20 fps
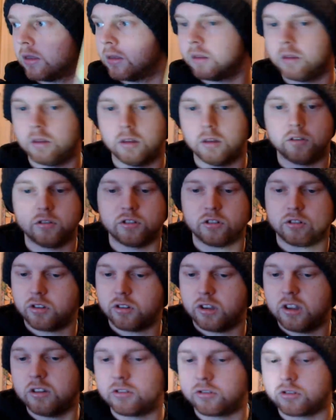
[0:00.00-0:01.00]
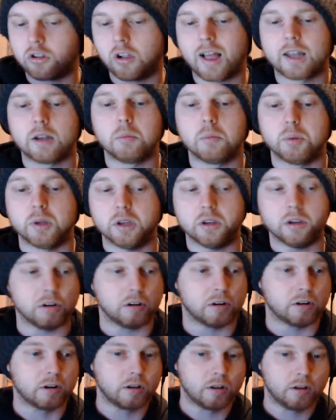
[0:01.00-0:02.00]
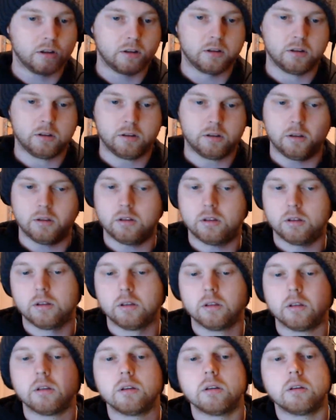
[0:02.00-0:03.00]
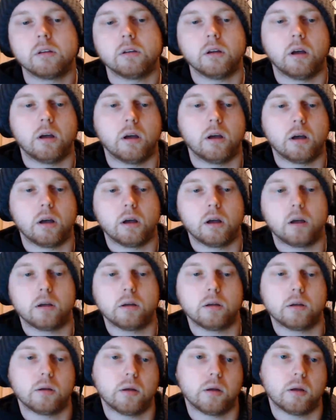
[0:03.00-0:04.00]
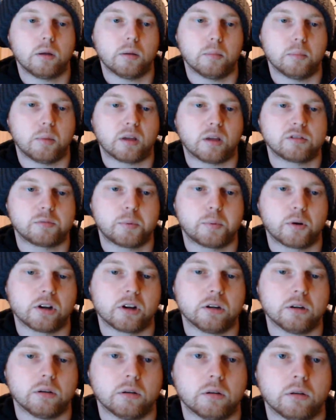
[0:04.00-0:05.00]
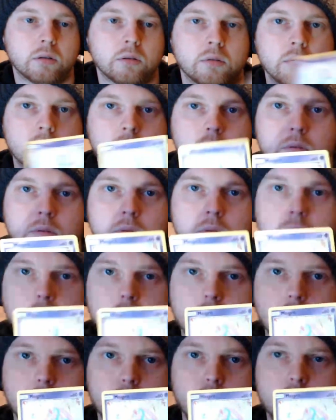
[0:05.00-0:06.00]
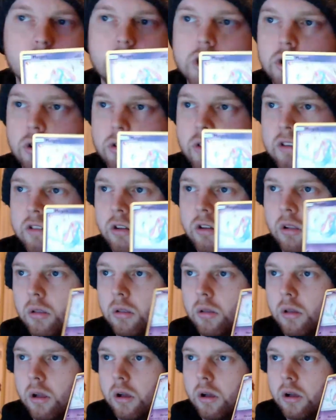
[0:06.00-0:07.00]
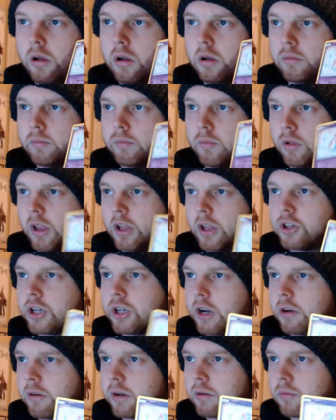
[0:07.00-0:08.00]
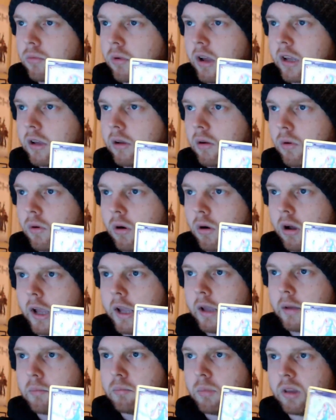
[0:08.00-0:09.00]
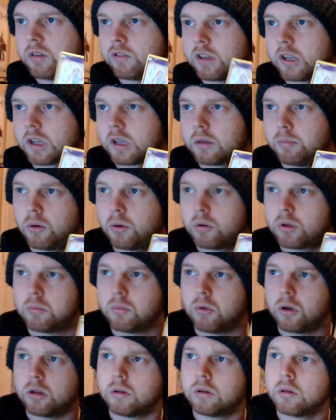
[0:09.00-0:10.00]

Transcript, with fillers: He's just he's glad to be here. Uh, Nest Pretty sure that's a, uh, a legendary, right? Or a mystic Pokemon.